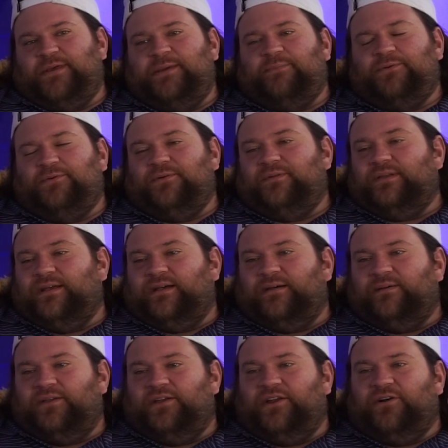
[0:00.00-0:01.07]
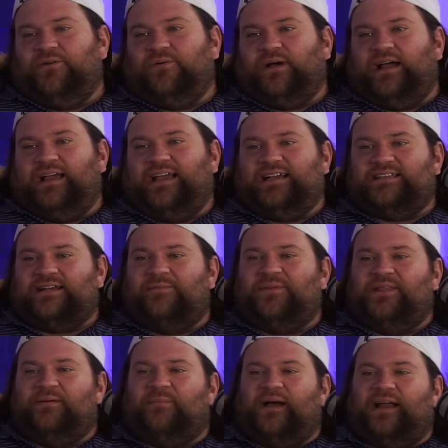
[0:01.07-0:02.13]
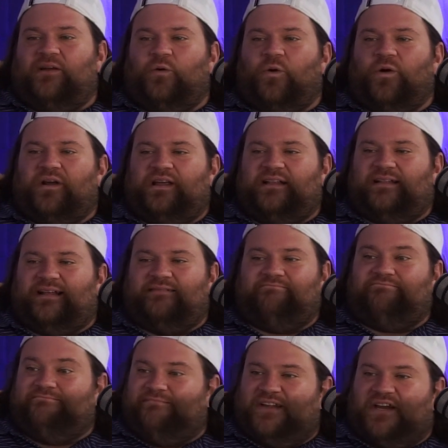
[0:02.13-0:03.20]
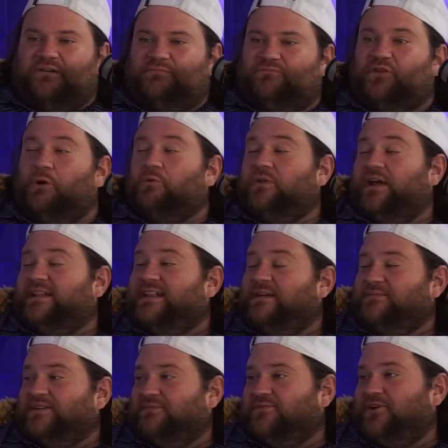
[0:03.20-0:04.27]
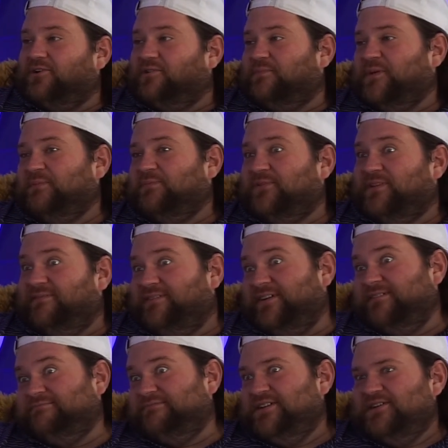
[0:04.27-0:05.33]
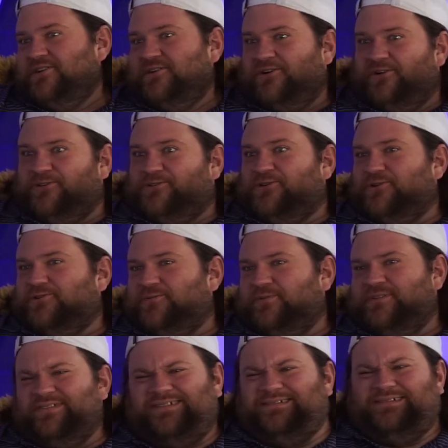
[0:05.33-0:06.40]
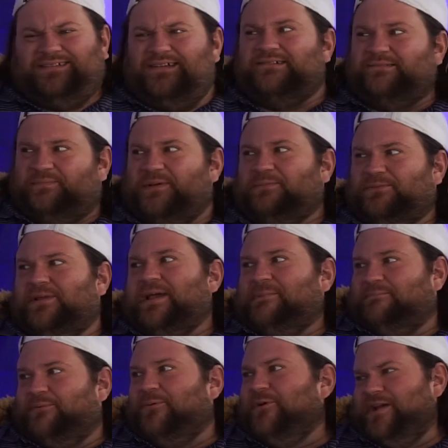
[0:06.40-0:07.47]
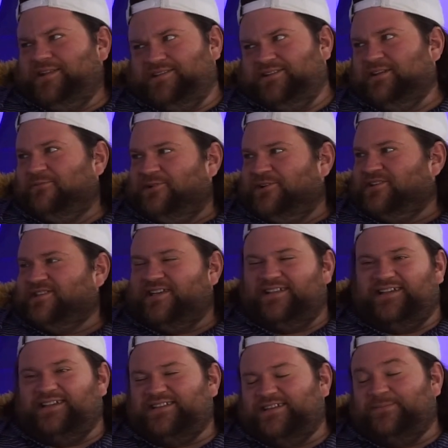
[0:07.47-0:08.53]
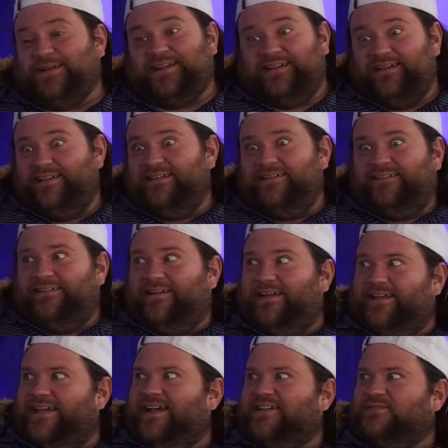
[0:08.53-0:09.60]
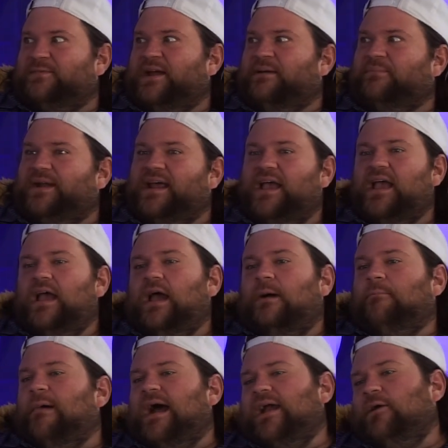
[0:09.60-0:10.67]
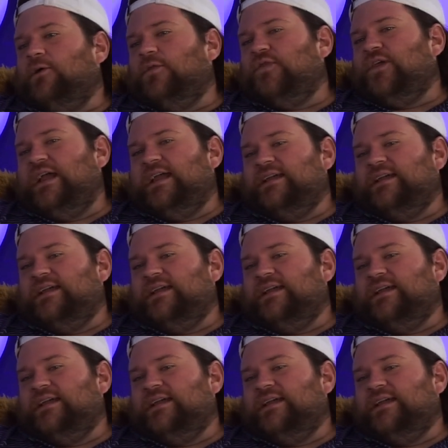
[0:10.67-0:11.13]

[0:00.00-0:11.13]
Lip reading: people, I guess I'm in the minority that, don't like that because I've talked to people that, are associated with the league. Like, no, people like points and they want to see this. And I'm like, I guess, man. But my whole thing